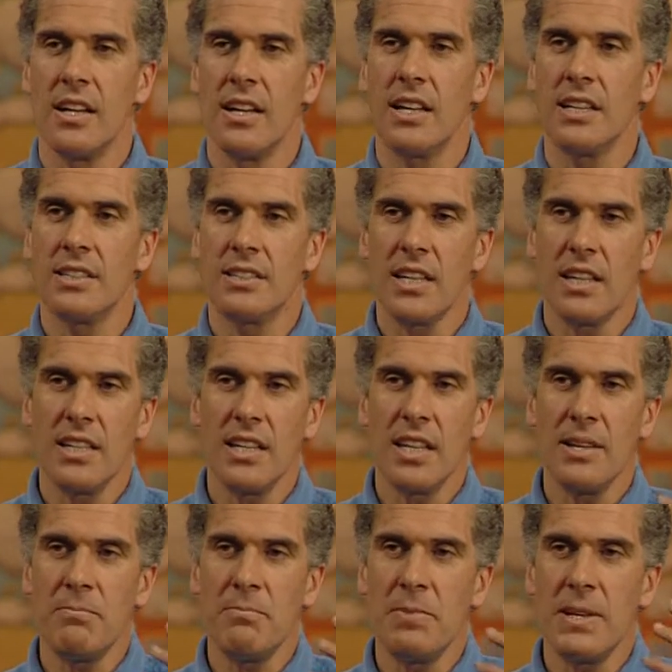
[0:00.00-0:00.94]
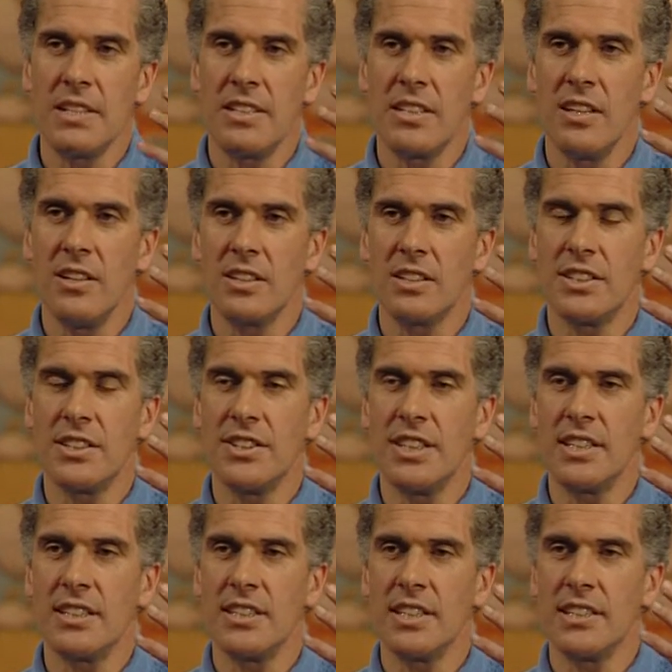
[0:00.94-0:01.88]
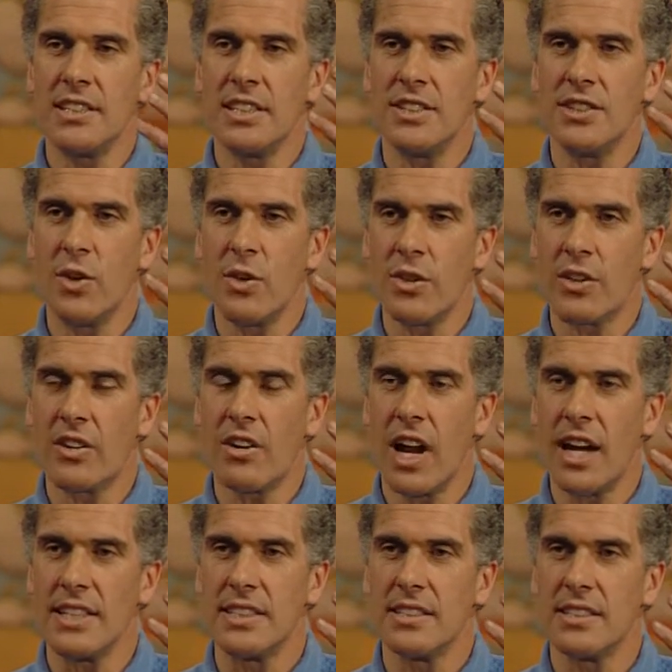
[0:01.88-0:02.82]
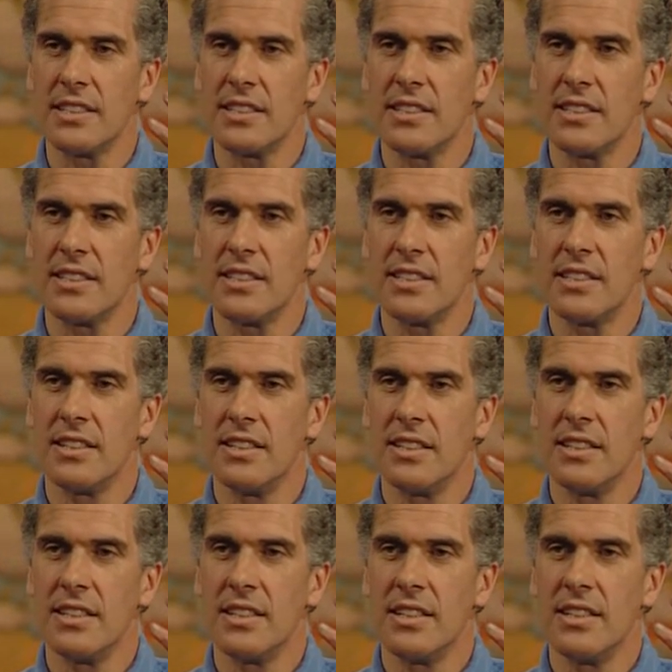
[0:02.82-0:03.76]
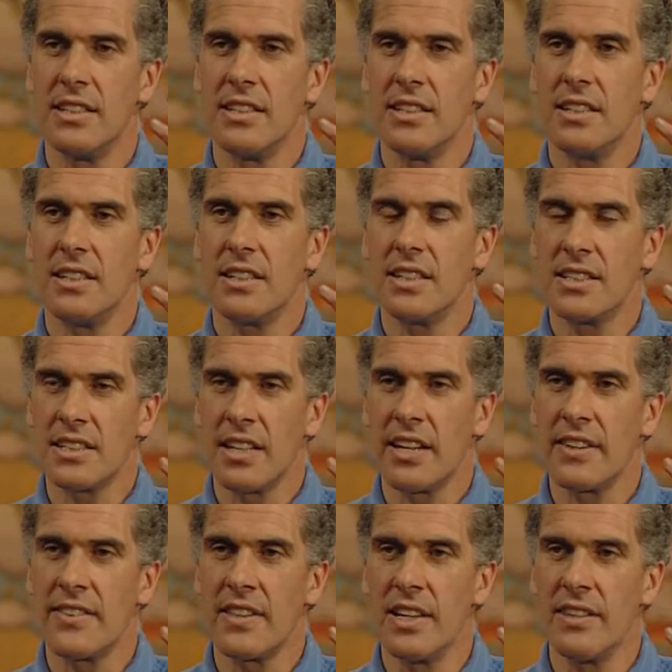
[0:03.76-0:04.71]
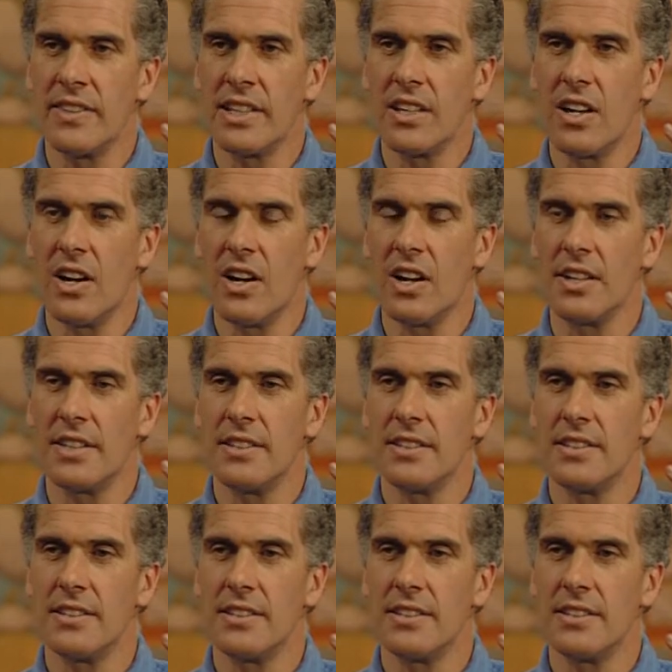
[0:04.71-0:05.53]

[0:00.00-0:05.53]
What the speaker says: And suddenly Peter looks at Jesus and he says, you're the Christ, the Son of the living God.